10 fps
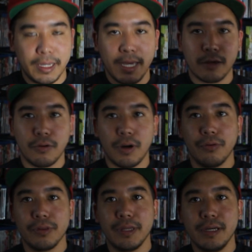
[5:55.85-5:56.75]
Can't go
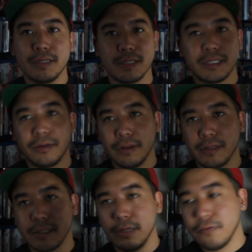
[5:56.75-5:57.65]
wrong with this. I still need
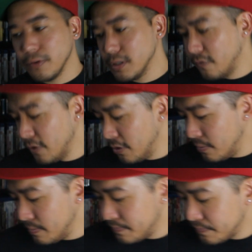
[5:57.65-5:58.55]
a slip for this film.